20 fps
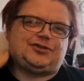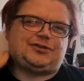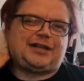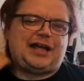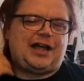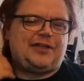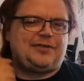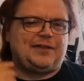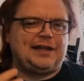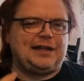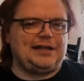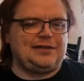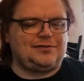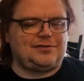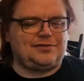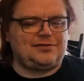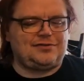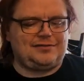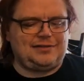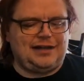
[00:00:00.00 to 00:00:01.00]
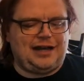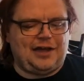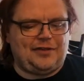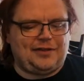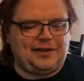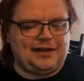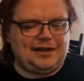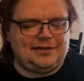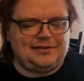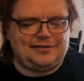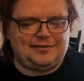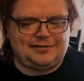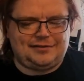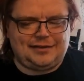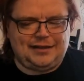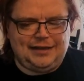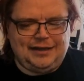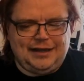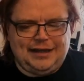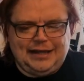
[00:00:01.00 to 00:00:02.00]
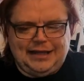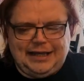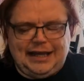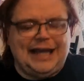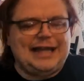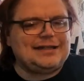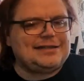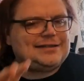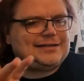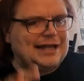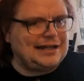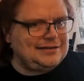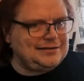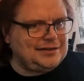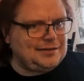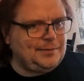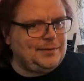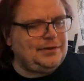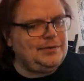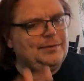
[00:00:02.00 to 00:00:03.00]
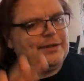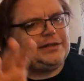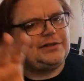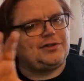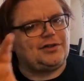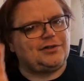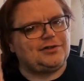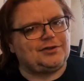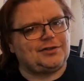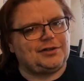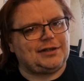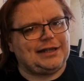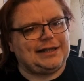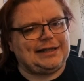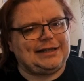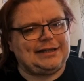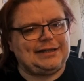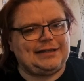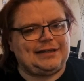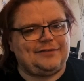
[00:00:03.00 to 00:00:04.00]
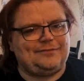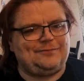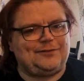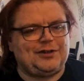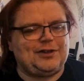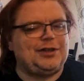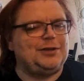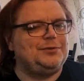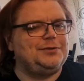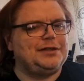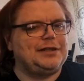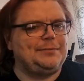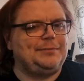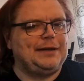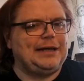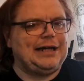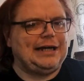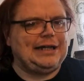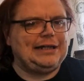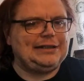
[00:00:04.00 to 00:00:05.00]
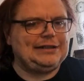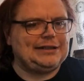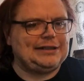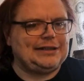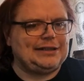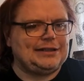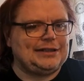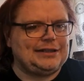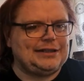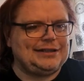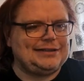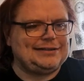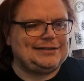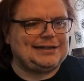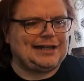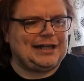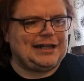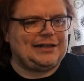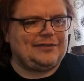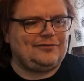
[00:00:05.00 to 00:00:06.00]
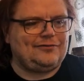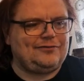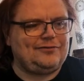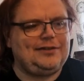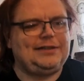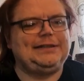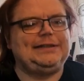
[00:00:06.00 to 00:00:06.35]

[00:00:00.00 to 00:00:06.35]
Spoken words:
I think it's sensible, but it's also like a fuck you to the bar. It's kind of,